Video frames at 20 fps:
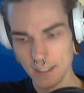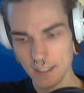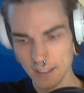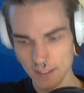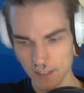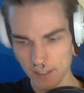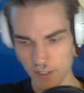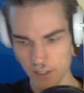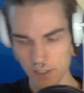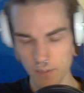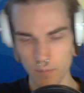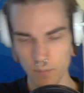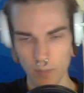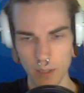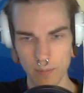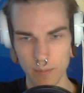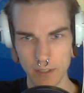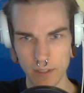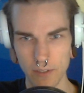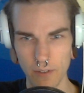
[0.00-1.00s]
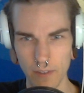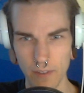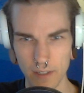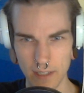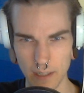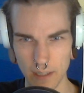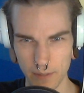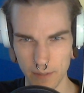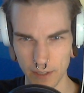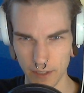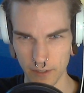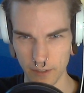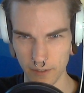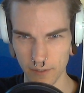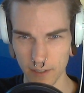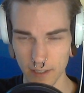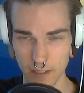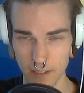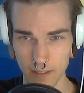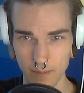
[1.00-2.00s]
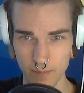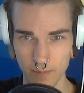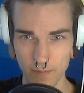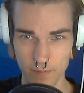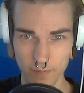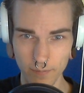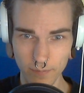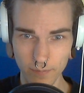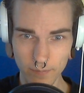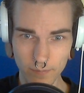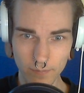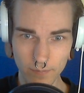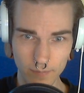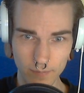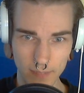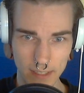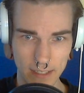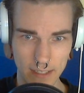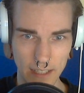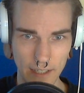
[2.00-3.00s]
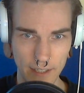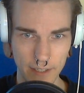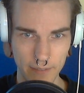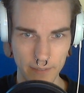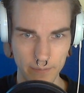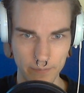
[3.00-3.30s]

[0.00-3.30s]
So I should probably do the W start.